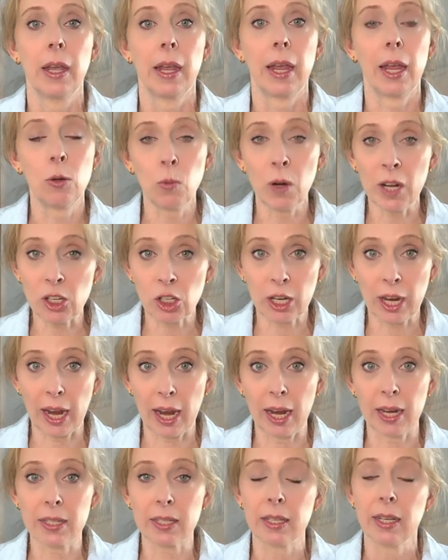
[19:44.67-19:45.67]
In which
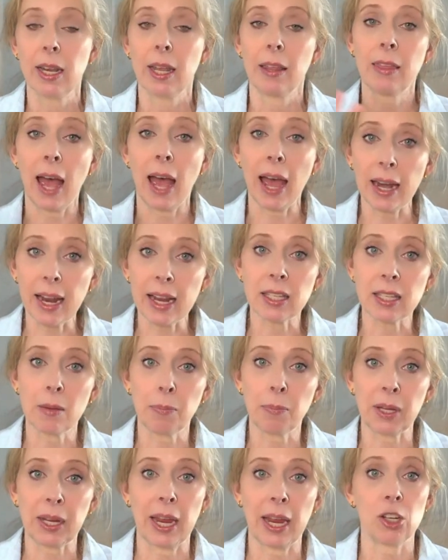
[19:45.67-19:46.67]
case, that has
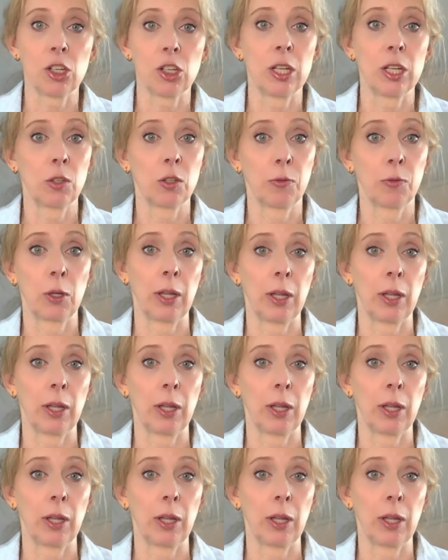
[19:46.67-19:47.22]
implications for